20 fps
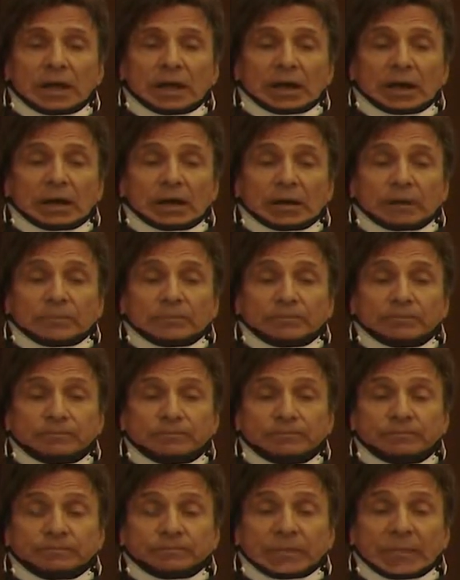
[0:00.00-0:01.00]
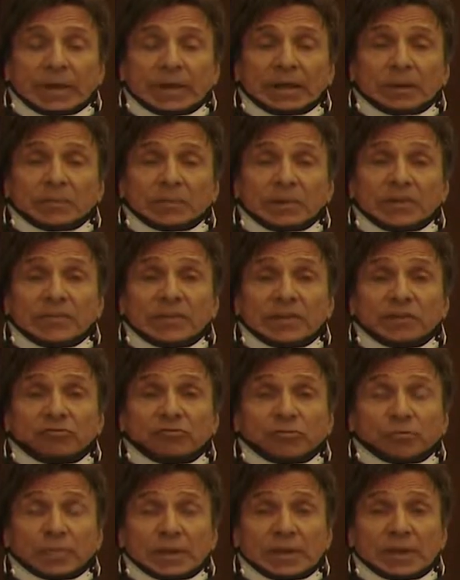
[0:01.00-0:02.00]
I am living in
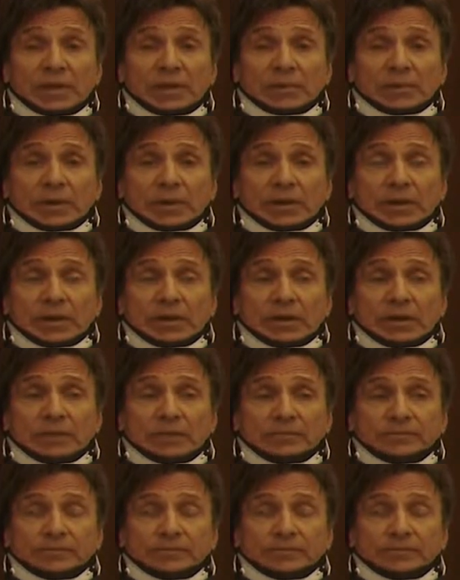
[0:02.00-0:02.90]
Japan right now,